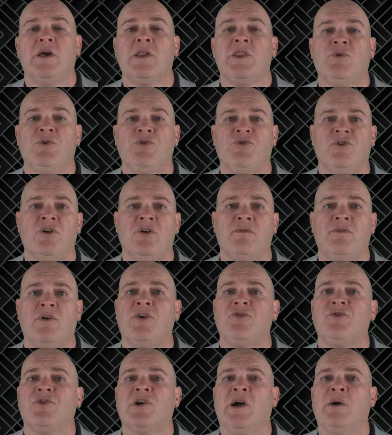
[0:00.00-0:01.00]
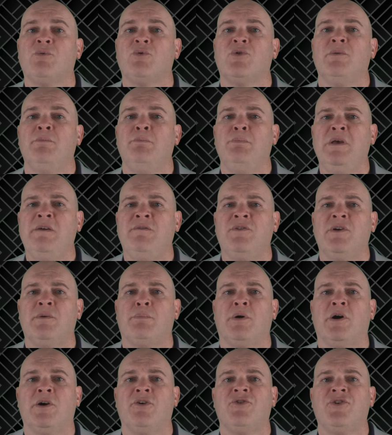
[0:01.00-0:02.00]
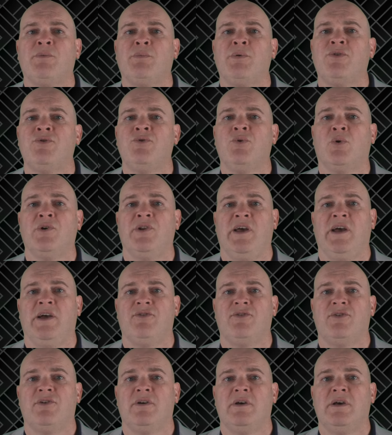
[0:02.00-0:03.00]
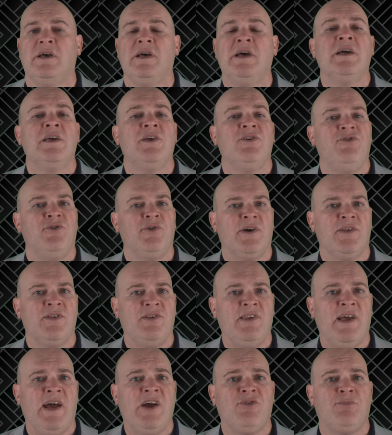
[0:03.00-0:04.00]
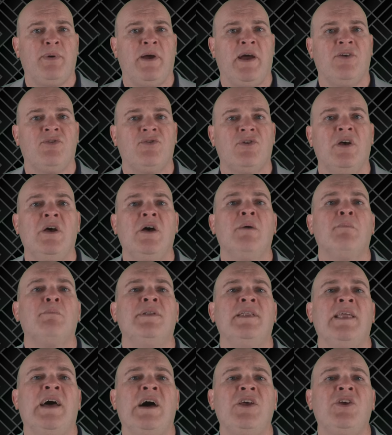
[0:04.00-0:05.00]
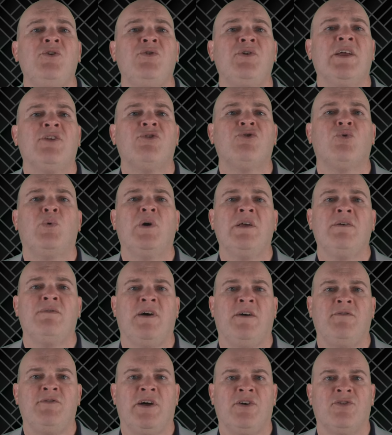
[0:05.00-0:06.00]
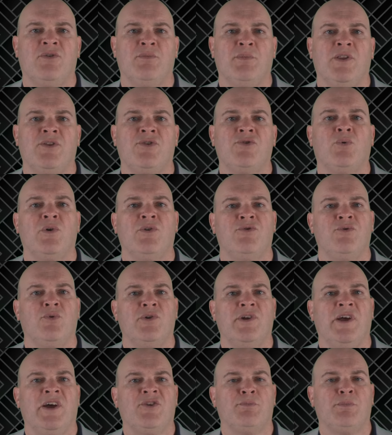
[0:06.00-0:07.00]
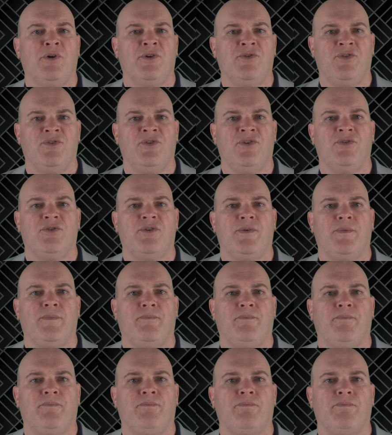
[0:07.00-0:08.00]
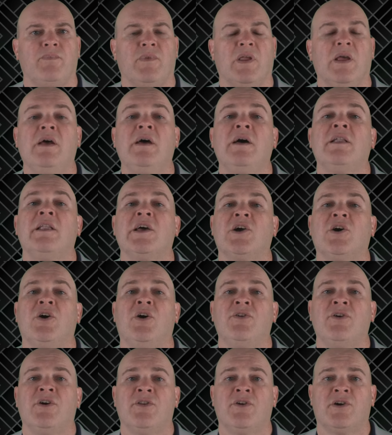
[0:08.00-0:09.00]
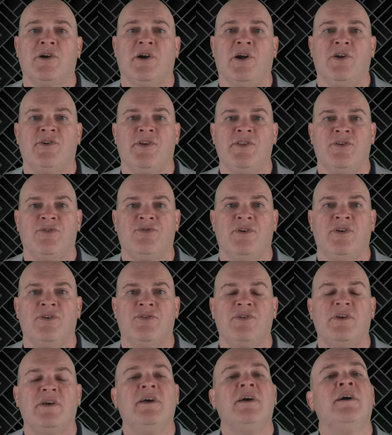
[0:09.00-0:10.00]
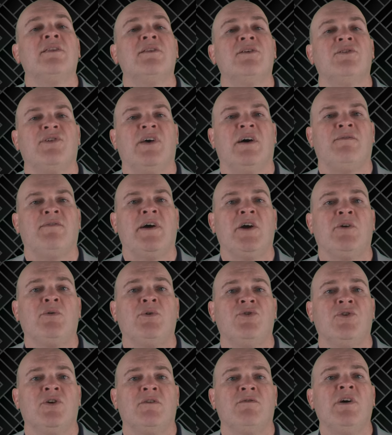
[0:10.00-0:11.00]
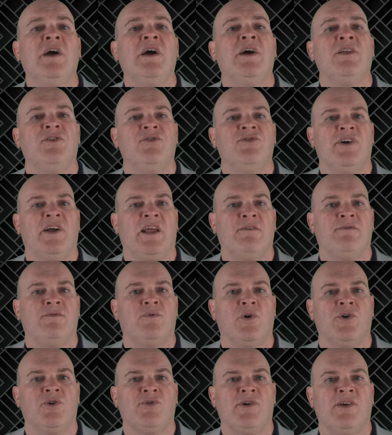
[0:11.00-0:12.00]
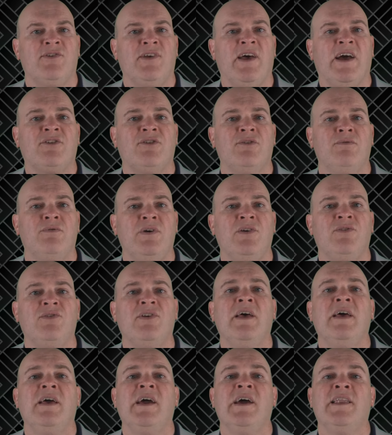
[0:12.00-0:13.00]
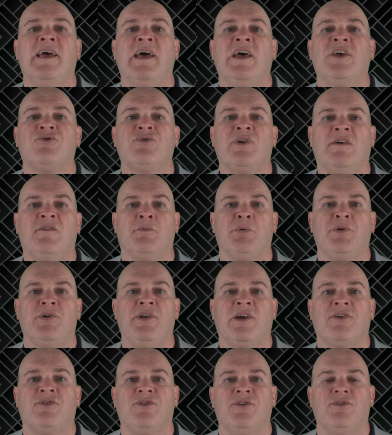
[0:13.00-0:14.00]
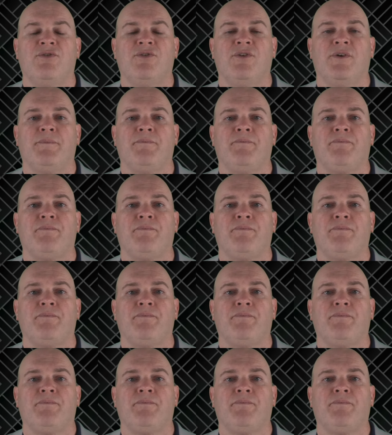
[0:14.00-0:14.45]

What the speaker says: The Reserve also comes with a beefed up partnership with DoorDash. You still get the Dash Pass, but now you get $25 a month towards DoorDash purchases. Like all the other cards on this list, the Sapphire Reserve does not have foreign transaction fees and has travel protections.